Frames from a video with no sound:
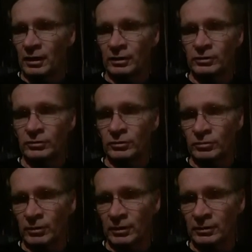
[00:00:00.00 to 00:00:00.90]
I do
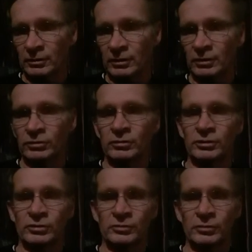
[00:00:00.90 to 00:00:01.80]
it well, I do
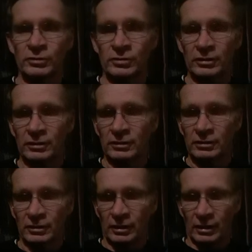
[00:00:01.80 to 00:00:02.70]
it smoothly.
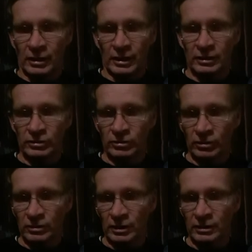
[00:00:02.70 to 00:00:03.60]
And it's
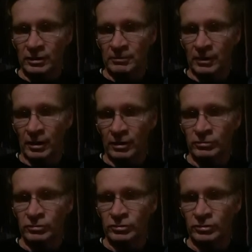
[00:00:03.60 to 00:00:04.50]
not under my
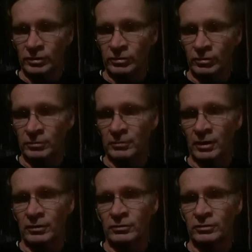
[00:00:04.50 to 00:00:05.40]
own strength or in
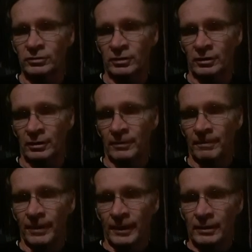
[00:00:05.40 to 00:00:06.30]
my own strength,
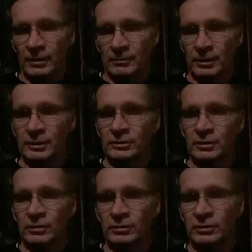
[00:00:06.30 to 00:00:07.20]
but it's
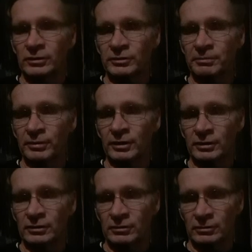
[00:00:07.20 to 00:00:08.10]
the Holy
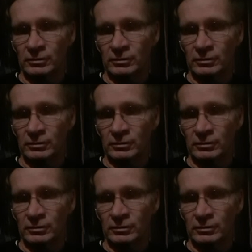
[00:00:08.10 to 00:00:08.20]
Spirit